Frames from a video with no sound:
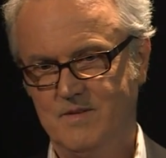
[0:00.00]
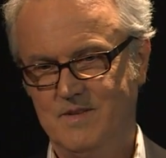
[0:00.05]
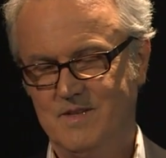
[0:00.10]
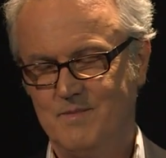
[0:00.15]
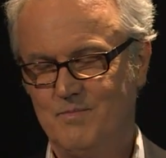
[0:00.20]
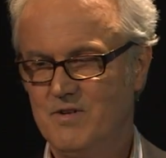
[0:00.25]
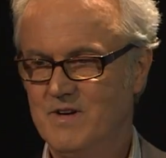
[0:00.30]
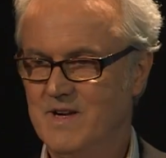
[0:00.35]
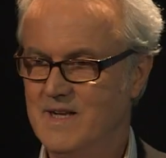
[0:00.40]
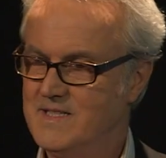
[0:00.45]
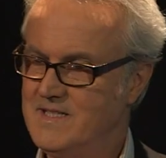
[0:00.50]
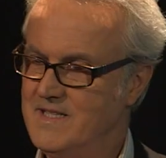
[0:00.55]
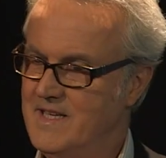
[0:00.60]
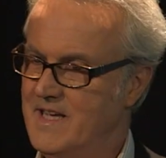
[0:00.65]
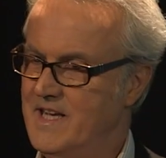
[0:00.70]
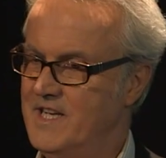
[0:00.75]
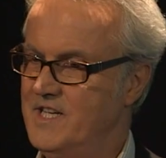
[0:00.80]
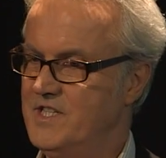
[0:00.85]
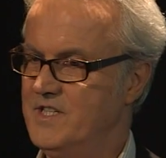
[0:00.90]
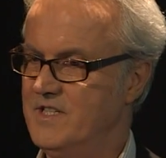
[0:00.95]
The
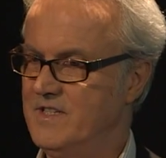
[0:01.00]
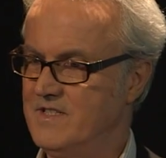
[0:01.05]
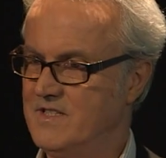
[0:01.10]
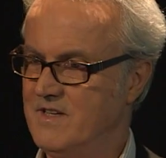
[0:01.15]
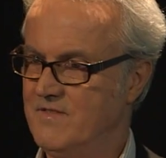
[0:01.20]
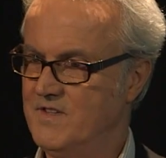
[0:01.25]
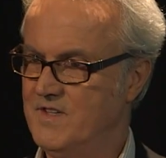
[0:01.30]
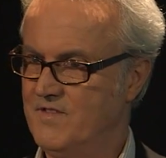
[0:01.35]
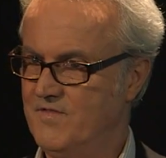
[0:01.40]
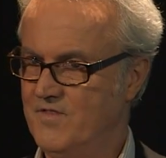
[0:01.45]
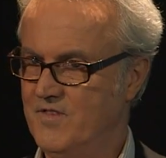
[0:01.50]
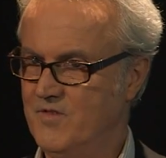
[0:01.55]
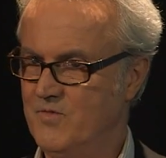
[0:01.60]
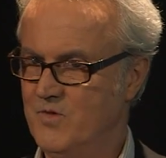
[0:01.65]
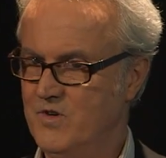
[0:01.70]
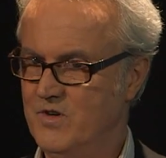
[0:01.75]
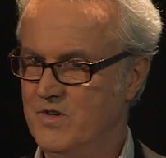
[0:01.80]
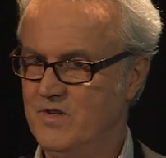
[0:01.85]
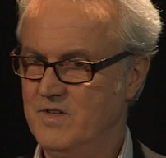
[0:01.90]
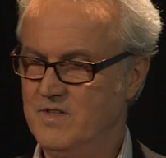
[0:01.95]
pronunciations of different
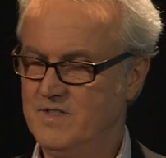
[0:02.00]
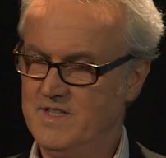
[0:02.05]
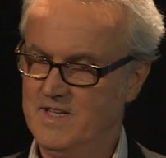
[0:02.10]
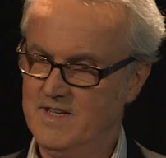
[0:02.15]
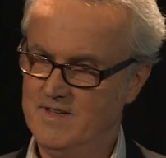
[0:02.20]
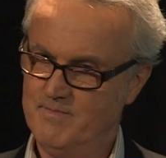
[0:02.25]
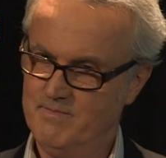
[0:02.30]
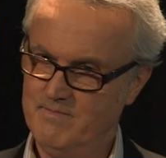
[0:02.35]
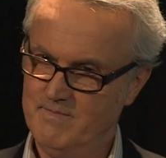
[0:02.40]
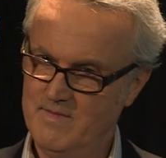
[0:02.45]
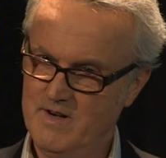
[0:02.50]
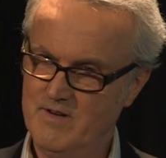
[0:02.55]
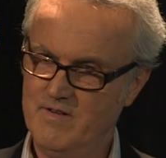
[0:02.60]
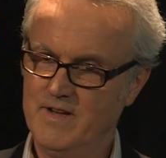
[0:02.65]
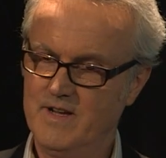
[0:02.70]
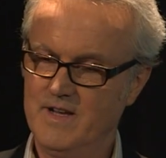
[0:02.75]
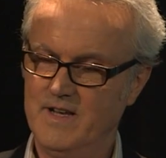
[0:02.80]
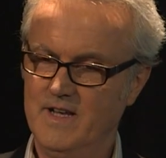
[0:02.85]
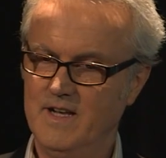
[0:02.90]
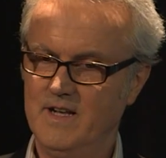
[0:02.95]
words in
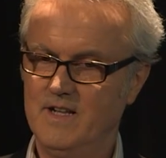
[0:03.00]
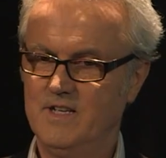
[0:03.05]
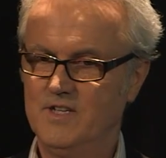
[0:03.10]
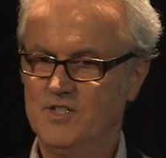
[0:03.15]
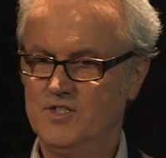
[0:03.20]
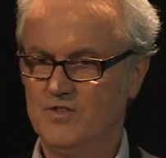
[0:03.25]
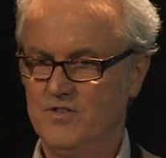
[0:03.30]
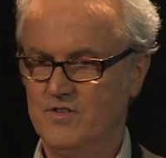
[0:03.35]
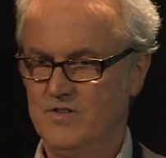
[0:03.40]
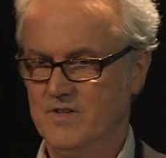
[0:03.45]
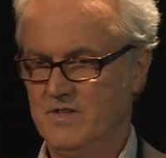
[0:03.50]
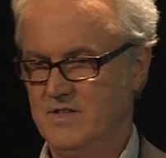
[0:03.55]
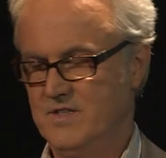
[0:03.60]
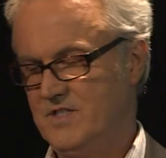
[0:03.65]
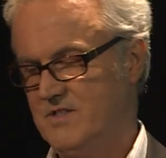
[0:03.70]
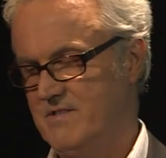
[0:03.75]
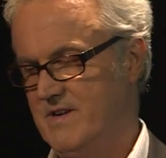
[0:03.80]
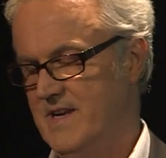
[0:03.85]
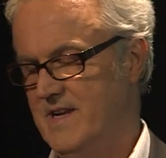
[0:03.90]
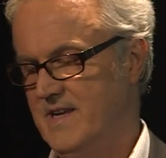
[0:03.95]
American English or
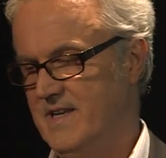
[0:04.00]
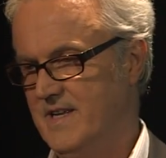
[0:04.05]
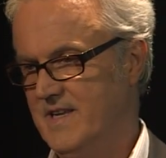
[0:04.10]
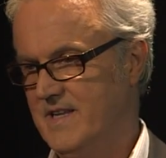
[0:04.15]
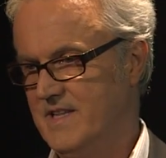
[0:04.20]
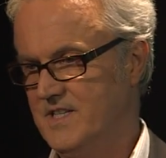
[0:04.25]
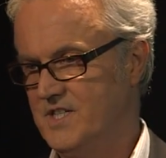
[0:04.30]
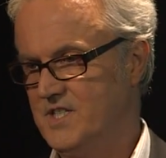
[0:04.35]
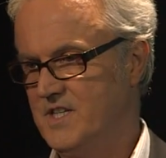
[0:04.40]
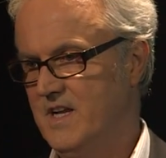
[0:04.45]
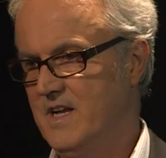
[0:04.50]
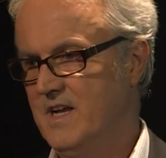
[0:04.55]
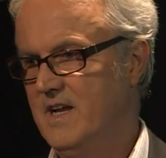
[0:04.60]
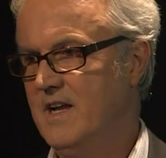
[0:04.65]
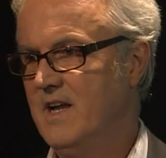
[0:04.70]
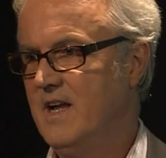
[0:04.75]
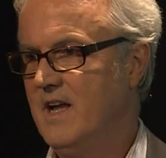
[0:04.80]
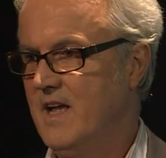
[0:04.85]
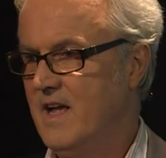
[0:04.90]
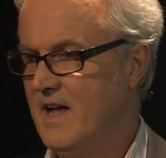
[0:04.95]
Australian English
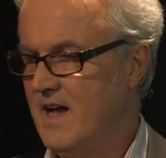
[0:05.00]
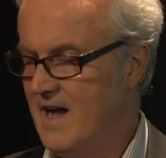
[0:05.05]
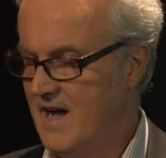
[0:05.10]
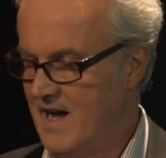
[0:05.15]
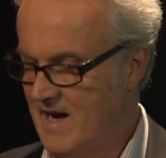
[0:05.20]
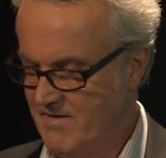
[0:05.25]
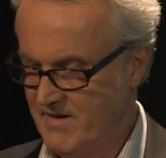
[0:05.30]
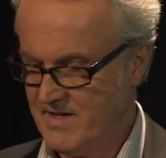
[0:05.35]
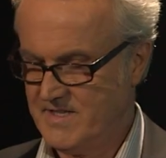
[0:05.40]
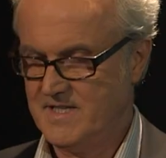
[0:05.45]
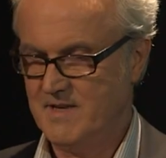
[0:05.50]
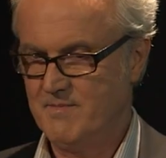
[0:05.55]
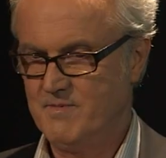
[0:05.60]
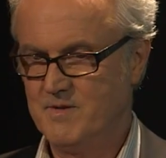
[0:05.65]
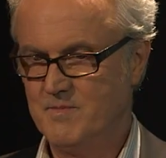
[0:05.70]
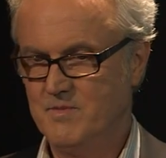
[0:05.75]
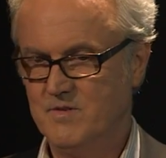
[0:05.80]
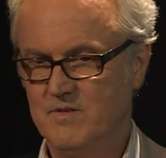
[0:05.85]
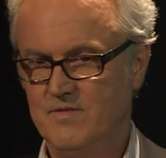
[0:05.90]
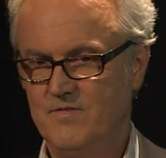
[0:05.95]
are
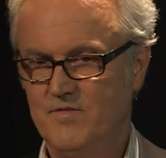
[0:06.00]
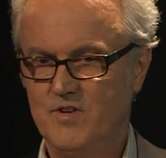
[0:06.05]
acceptable.